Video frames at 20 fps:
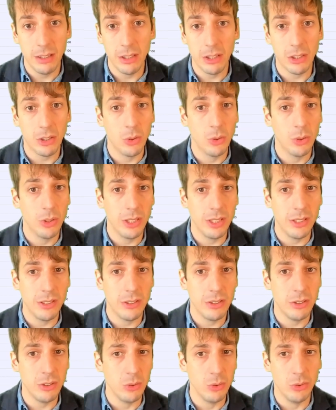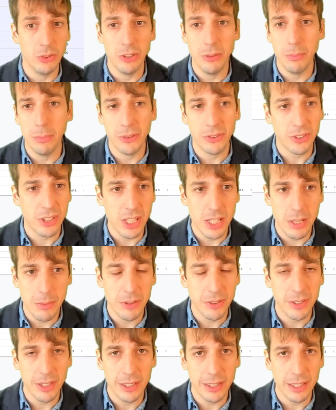according to simple
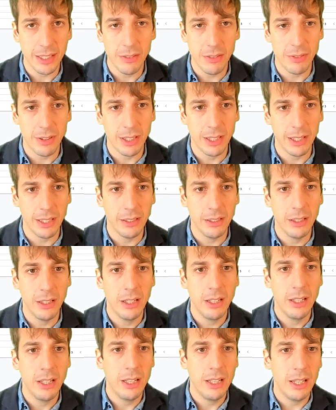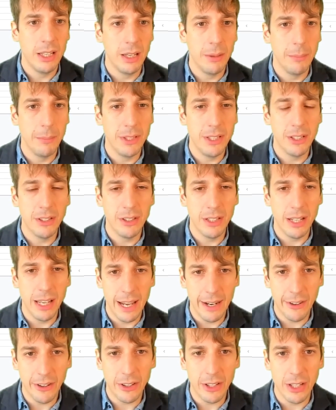schemas that they define, and Moderne
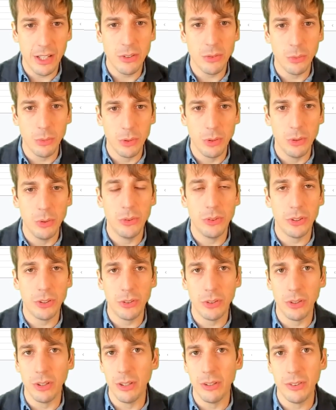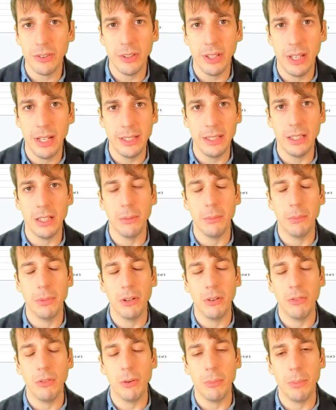aggregates rows across any number
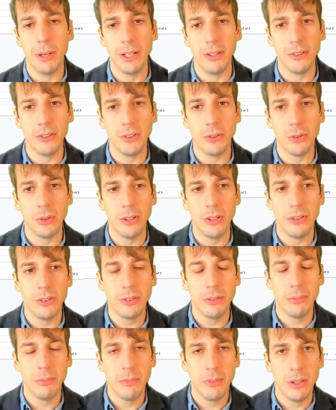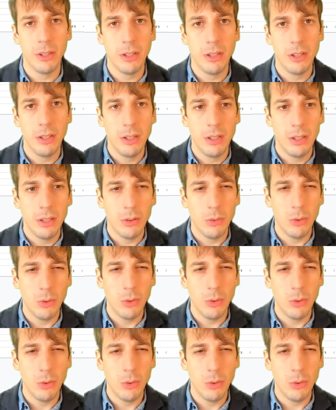of repositories. We